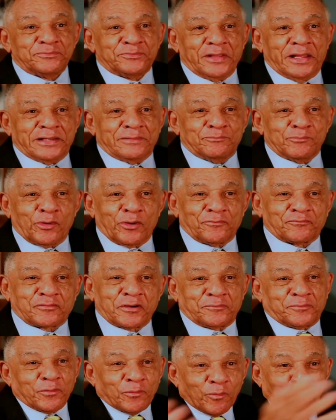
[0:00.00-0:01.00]
Then Merv
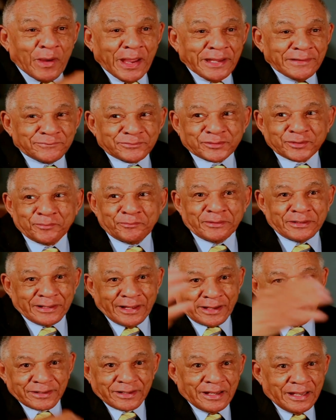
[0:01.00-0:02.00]
Griffin waved to me
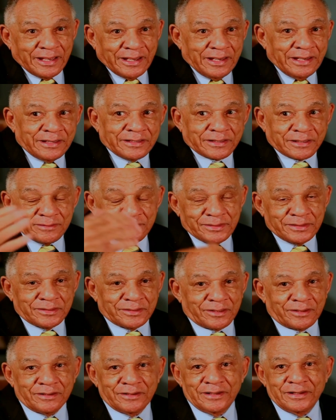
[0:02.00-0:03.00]
like, hey, come in
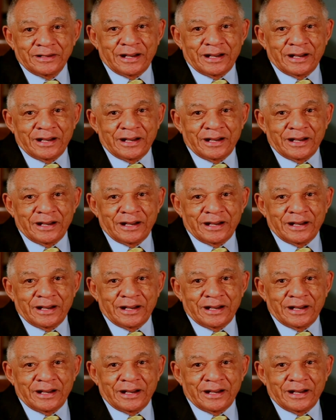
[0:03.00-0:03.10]
here.